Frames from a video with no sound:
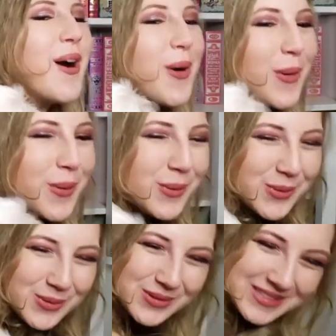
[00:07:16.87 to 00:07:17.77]

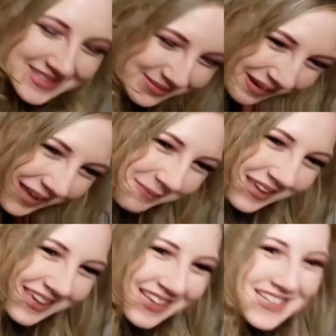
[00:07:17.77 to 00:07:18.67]
Oh,
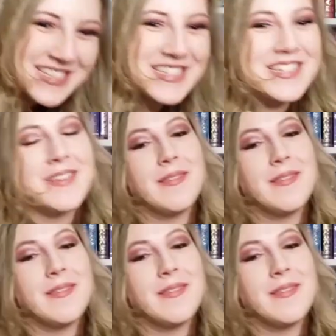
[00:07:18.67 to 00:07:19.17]
Squamish!